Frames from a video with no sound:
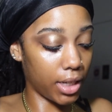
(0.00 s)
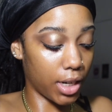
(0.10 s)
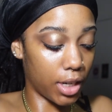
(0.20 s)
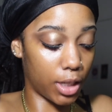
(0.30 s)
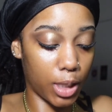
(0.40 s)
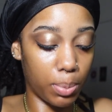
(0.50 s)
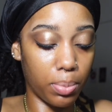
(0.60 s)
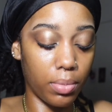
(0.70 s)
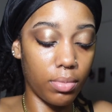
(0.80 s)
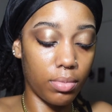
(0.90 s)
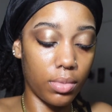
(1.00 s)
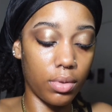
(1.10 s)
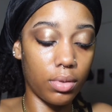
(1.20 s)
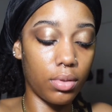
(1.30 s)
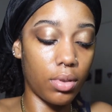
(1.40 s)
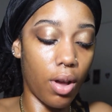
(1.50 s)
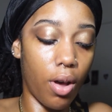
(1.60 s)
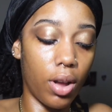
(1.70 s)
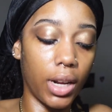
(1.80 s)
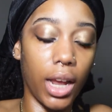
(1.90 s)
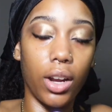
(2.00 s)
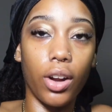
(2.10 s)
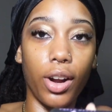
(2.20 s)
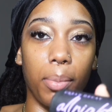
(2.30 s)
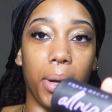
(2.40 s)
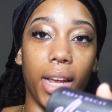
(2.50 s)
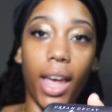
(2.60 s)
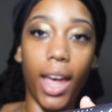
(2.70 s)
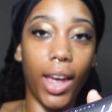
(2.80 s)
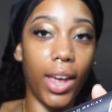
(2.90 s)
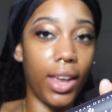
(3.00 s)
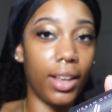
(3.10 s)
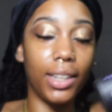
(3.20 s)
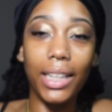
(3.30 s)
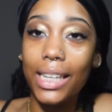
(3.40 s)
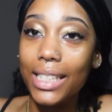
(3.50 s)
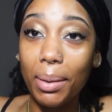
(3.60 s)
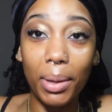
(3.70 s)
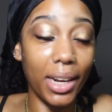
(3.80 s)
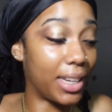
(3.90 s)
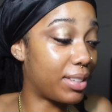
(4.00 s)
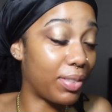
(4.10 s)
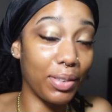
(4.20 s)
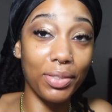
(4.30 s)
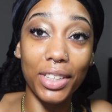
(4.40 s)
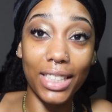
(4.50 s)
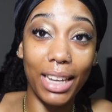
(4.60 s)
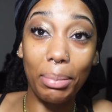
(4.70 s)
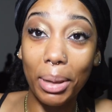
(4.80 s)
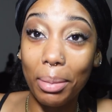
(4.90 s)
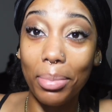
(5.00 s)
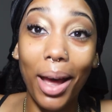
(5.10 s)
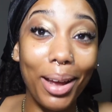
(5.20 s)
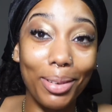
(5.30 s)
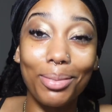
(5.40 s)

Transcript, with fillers: Champs All Nighter Urban Decay. They sent me this for the free skin. Big bottle.